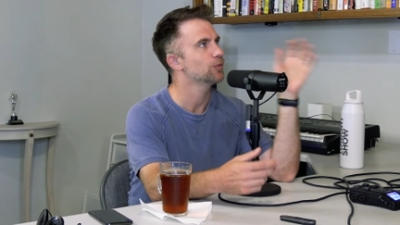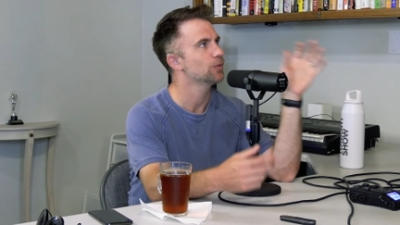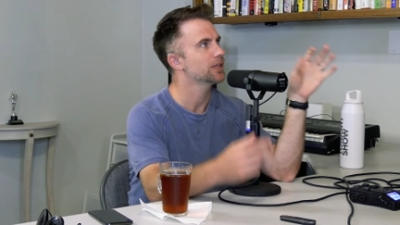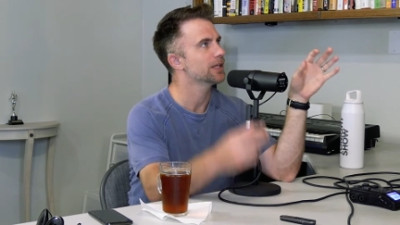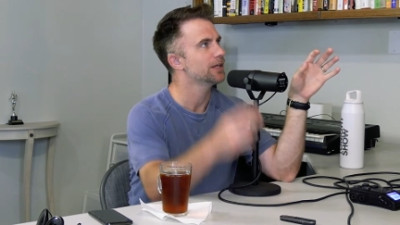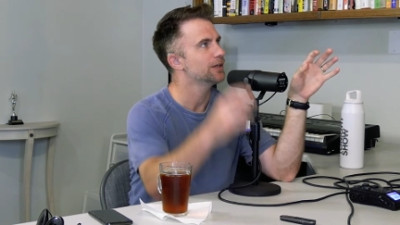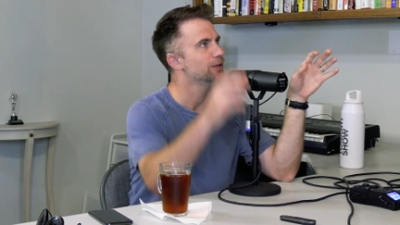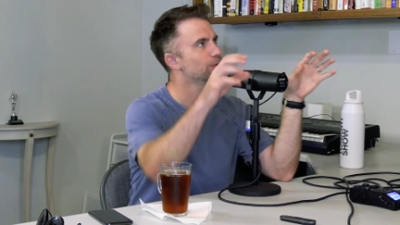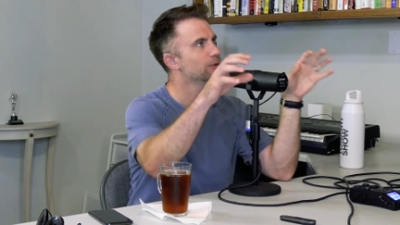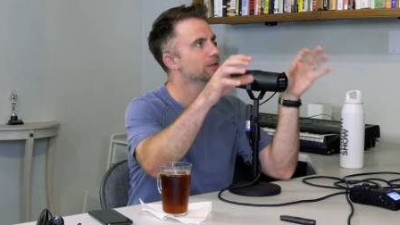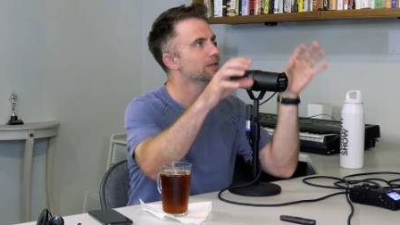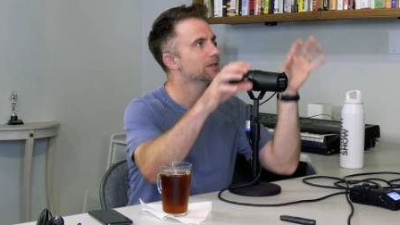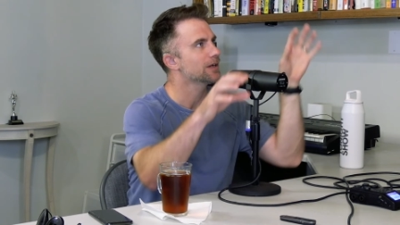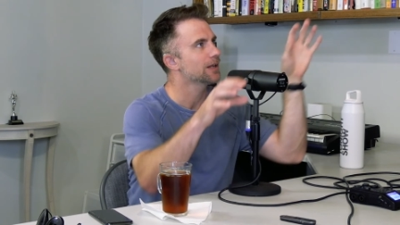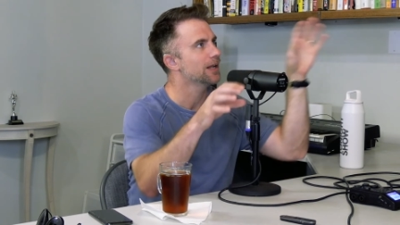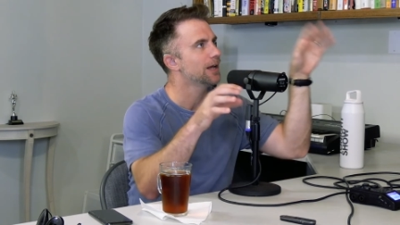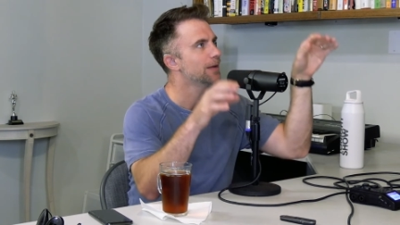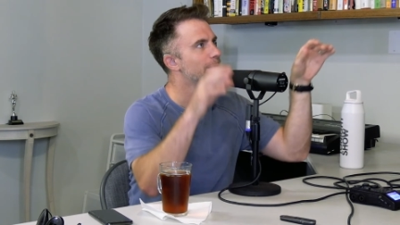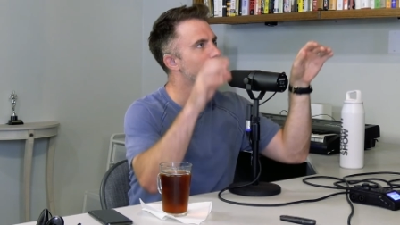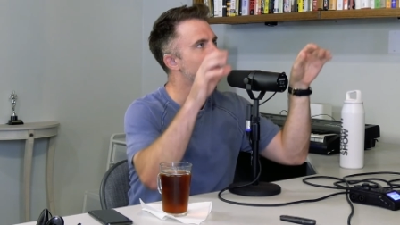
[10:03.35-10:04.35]
what they do when they're
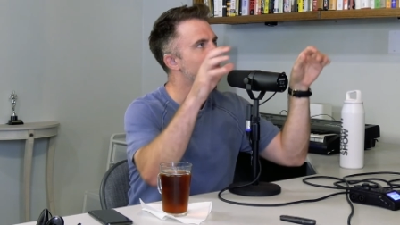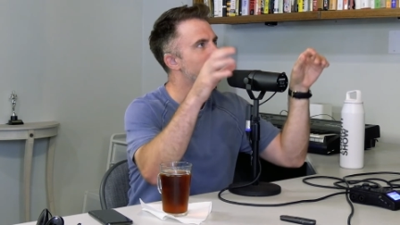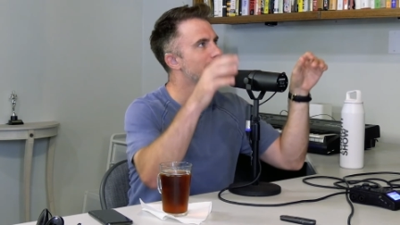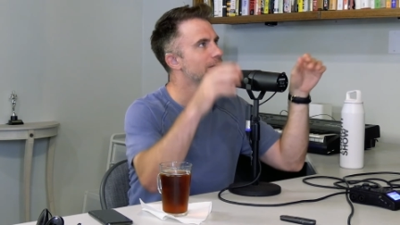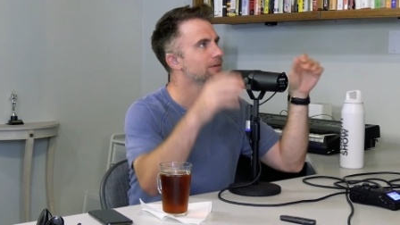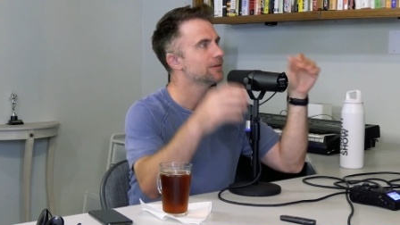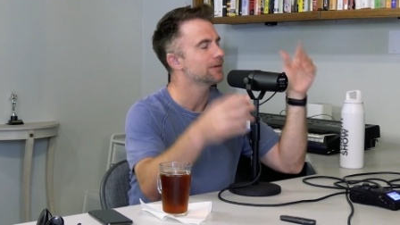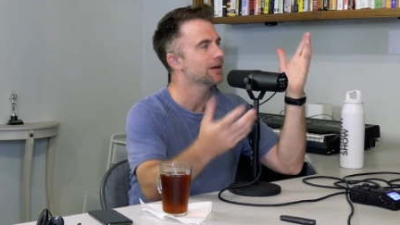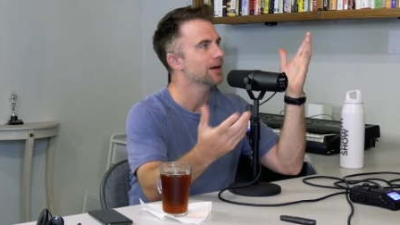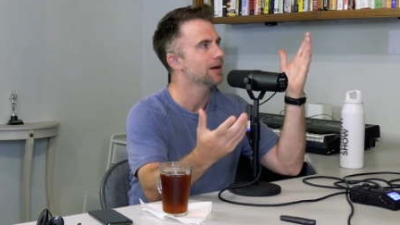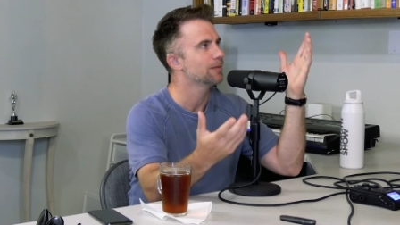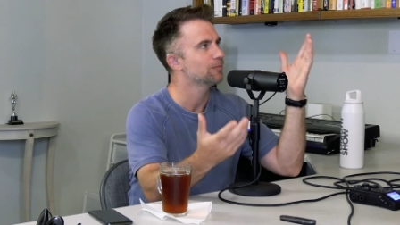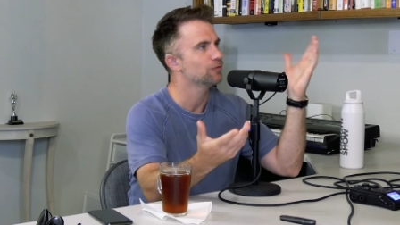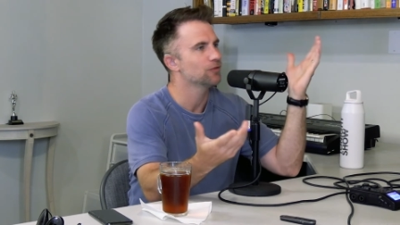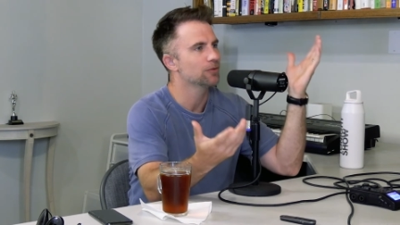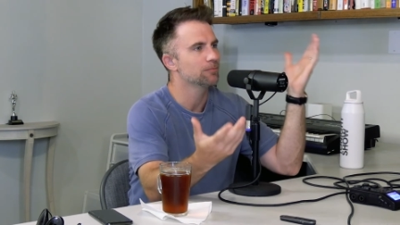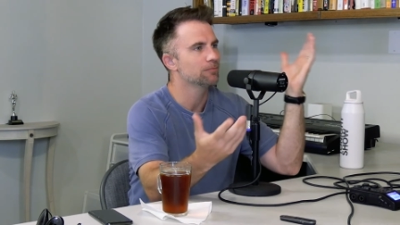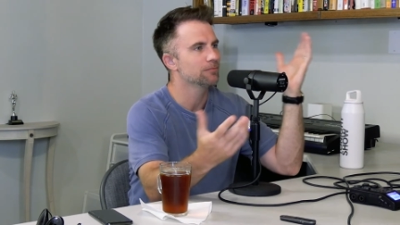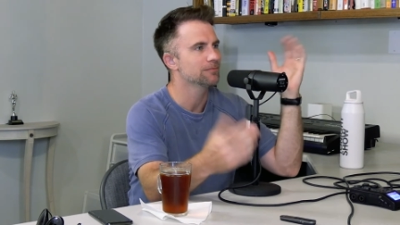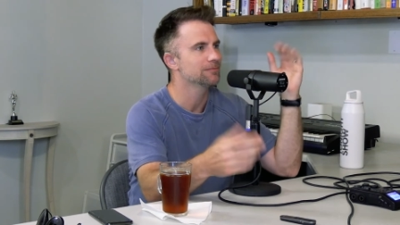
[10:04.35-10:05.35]
climbing a mountaintop.
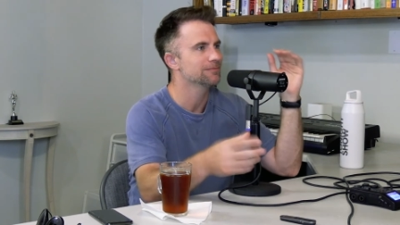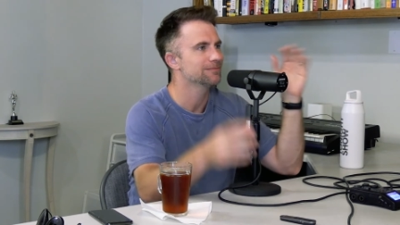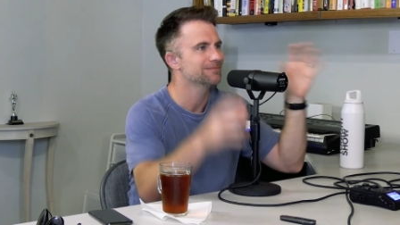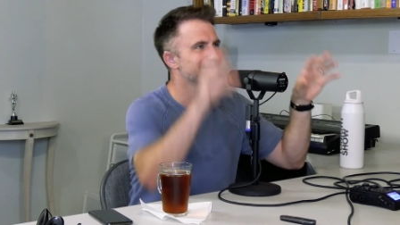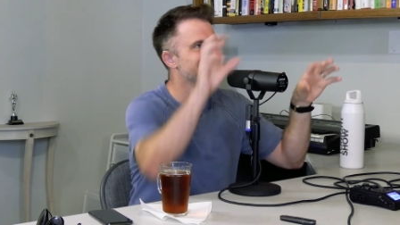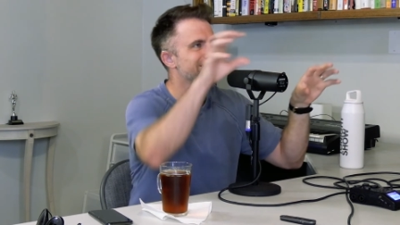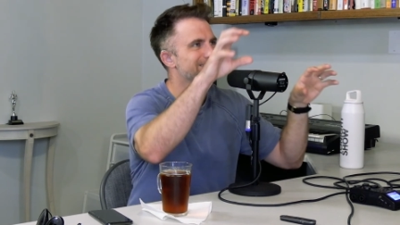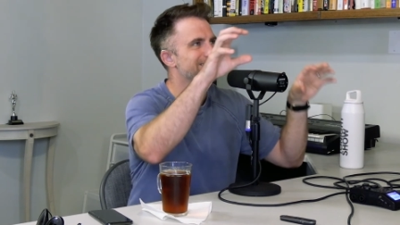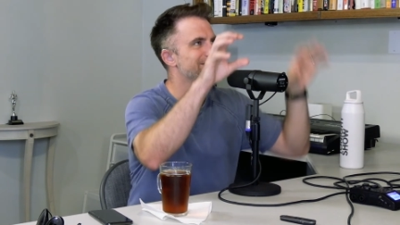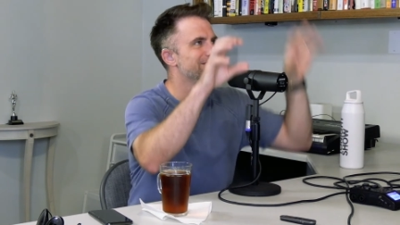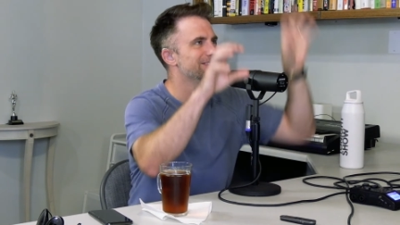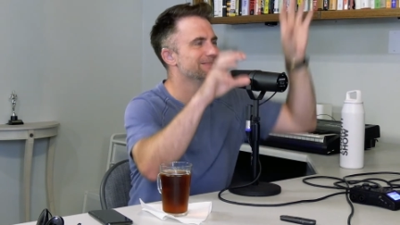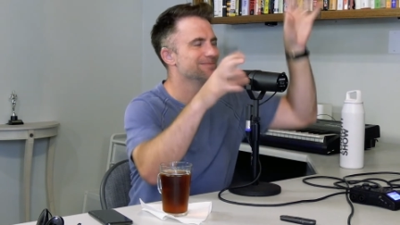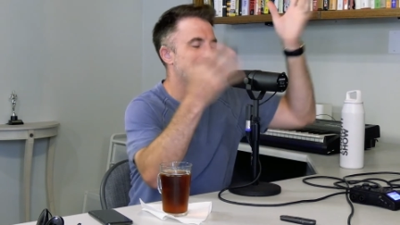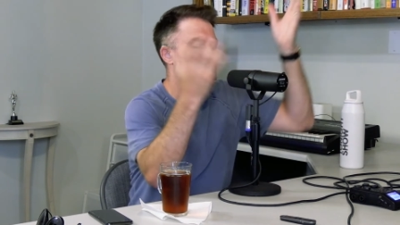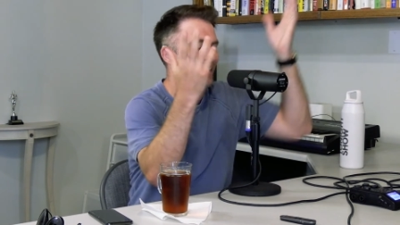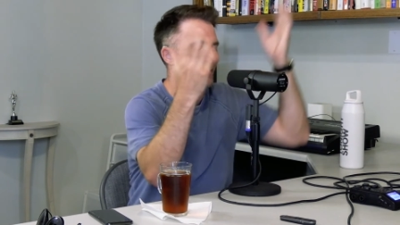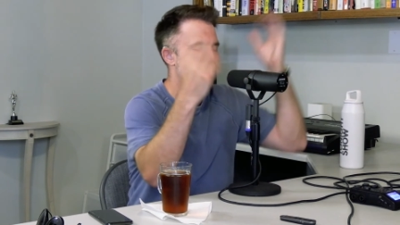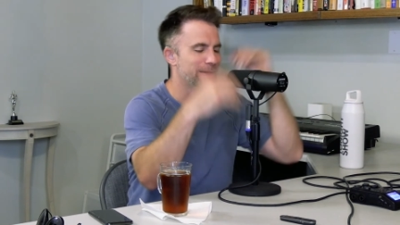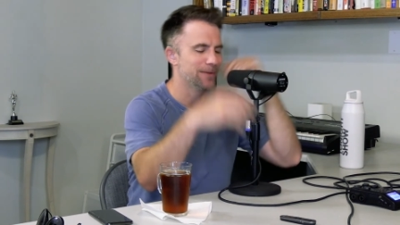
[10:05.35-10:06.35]

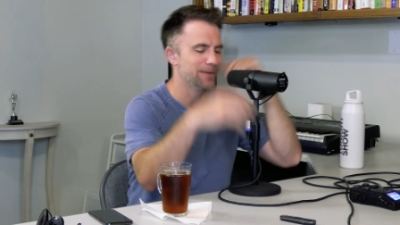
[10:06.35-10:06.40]
Anyway,